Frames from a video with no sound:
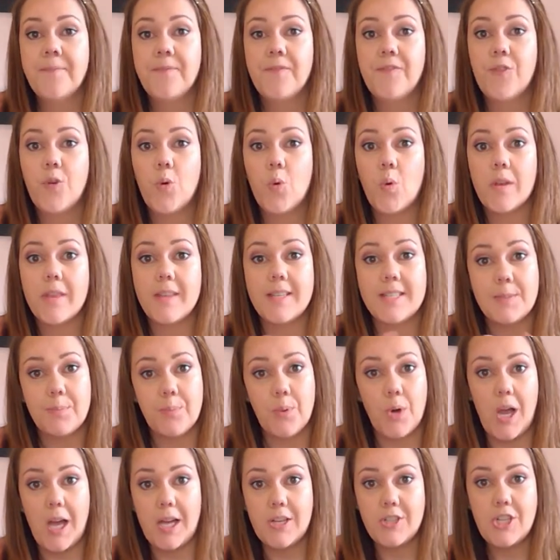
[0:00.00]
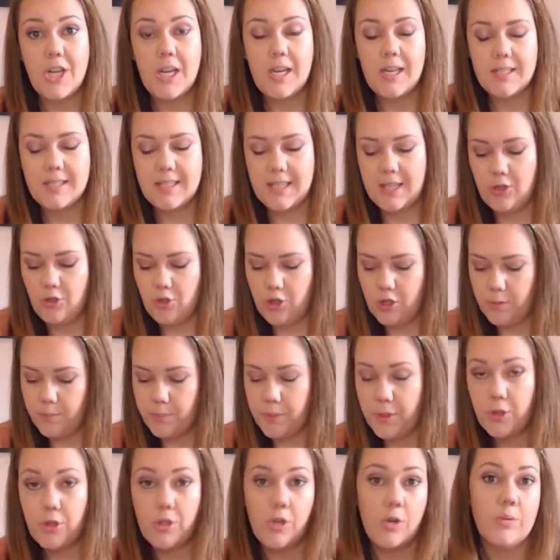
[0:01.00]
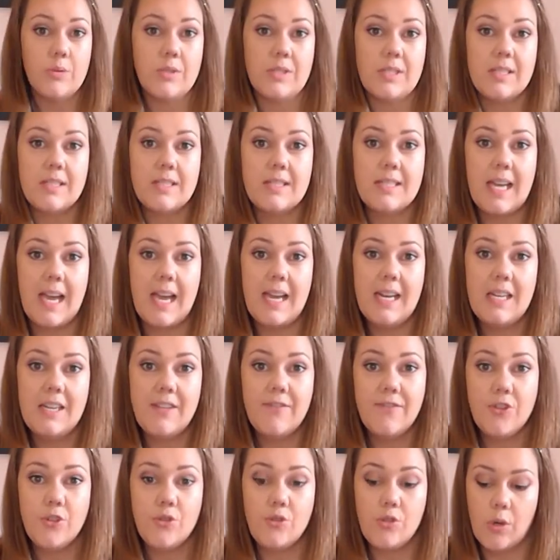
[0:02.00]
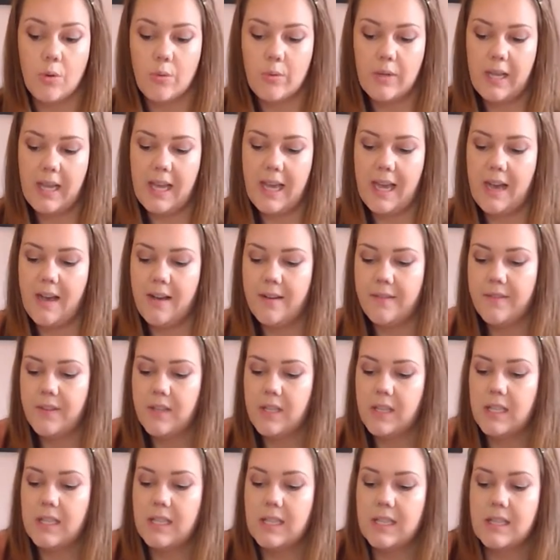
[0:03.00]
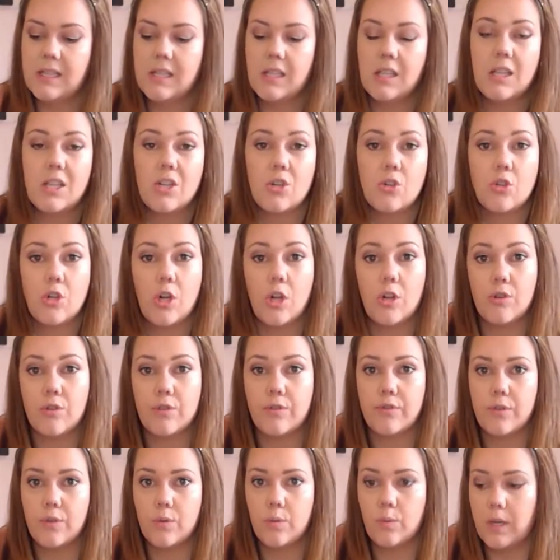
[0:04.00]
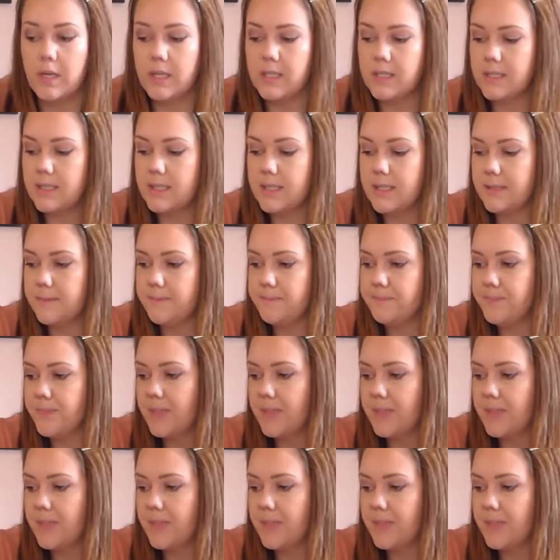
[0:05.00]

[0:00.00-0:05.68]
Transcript: for this project, and you can put those inside if you don't have the little colorful ones.